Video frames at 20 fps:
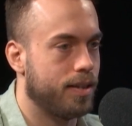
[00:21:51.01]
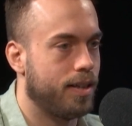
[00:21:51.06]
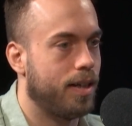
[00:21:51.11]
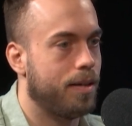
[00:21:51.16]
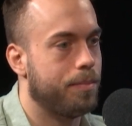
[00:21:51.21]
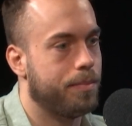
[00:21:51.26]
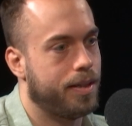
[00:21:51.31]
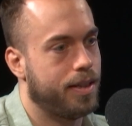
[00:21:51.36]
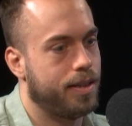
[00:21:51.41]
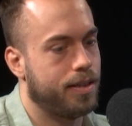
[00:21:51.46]

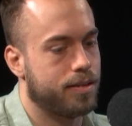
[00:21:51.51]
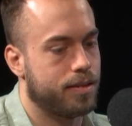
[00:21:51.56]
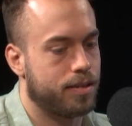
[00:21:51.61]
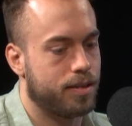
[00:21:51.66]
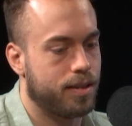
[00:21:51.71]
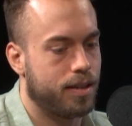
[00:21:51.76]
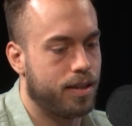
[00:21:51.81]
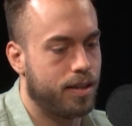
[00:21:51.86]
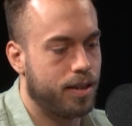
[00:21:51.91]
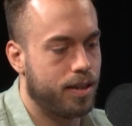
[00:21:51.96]
That means
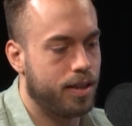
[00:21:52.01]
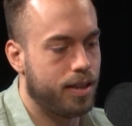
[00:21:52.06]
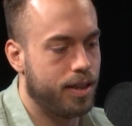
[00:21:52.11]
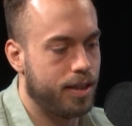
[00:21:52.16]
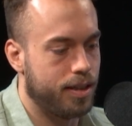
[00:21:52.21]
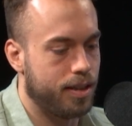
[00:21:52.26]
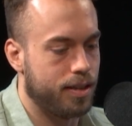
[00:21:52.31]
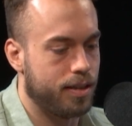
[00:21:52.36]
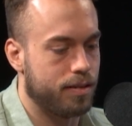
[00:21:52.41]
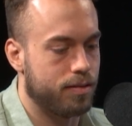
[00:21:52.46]

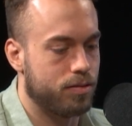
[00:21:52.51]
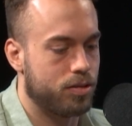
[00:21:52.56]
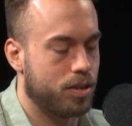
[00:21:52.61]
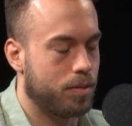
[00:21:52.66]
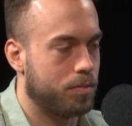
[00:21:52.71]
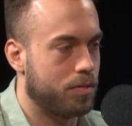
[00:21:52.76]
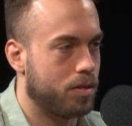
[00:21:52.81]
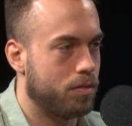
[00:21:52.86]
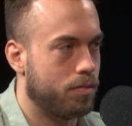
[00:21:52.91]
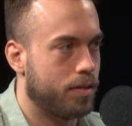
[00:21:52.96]
eating
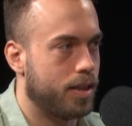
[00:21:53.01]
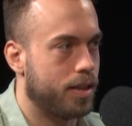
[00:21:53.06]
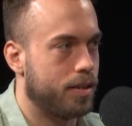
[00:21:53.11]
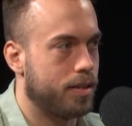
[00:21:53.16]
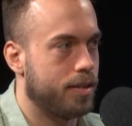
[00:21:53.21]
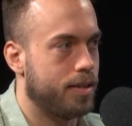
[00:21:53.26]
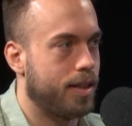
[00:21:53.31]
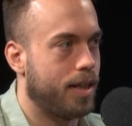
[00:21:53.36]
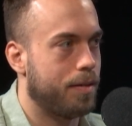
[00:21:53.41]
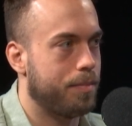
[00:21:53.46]
somewhat
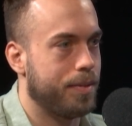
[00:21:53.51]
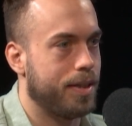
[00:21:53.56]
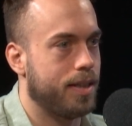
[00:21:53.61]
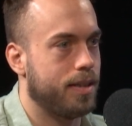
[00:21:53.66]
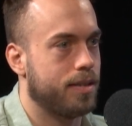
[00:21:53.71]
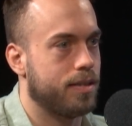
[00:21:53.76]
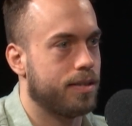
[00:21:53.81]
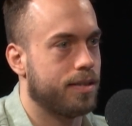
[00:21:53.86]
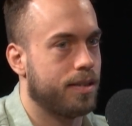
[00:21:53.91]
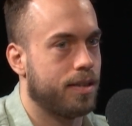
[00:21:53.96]
well, and that
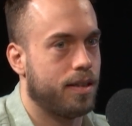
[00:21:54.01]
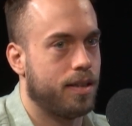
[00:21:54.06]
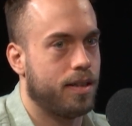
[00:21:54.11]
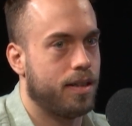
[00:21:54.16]
means